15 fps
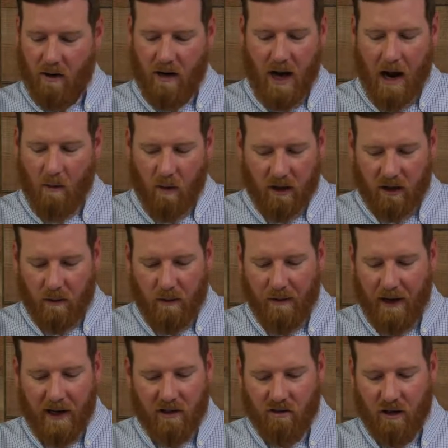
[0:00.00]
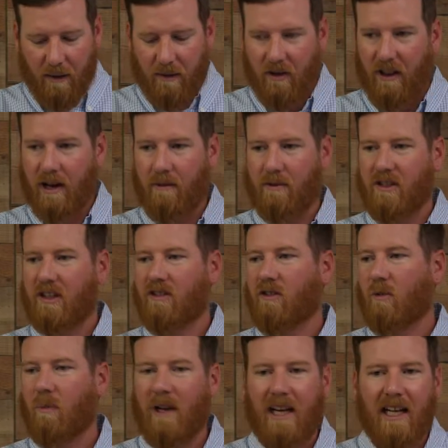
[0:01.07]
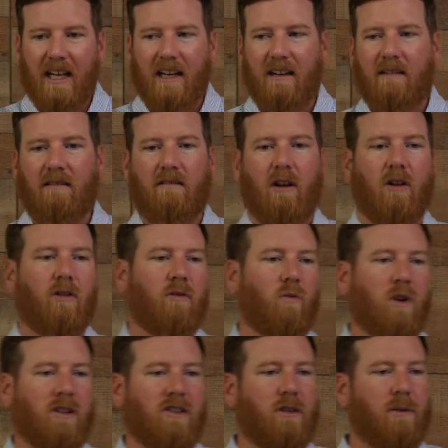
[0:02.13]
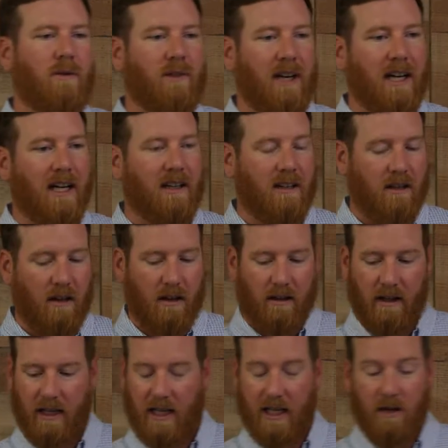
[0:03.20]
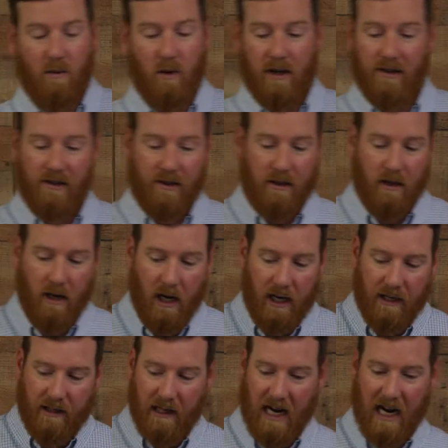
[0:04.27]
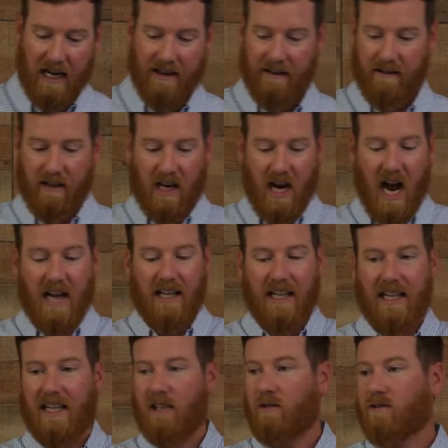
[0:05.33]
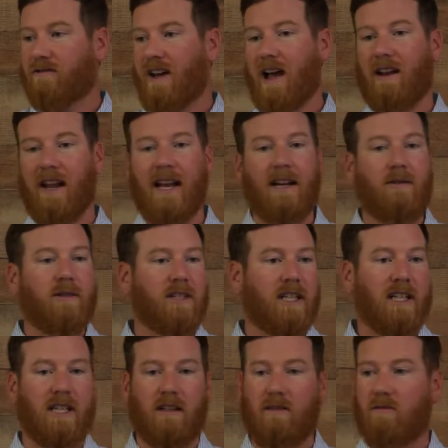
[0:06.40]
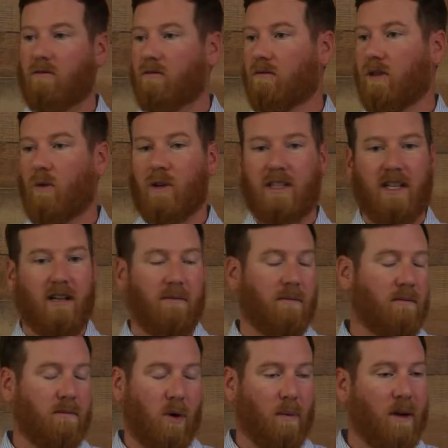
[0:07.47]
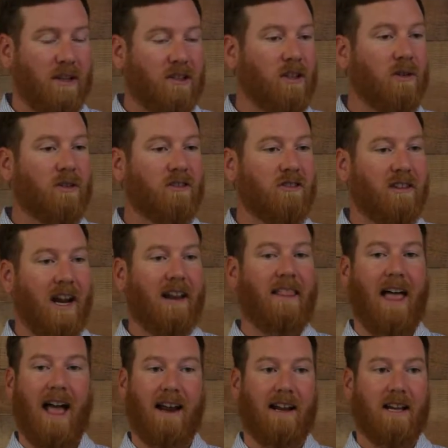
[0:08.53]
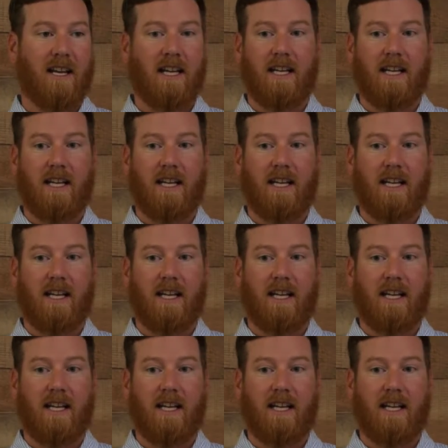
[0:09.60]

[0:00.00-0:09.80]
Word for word: Not once do we read in Scripture that he was disobedient. Not once do we read that he was un- ungodly. He used foul language. He didn't. He wasn't promiscuous. None of that.